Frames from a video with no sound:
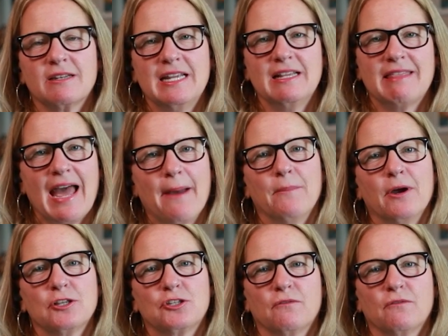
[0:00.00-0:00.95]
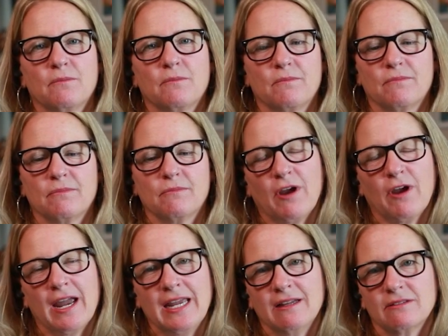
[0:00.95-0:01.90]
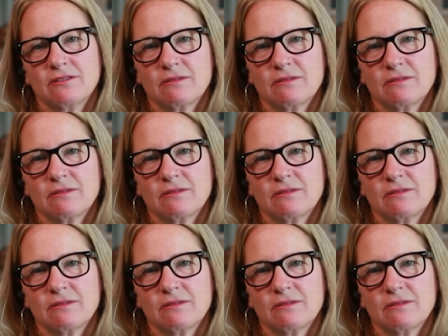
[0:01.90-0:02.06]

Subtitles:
need that much of, right?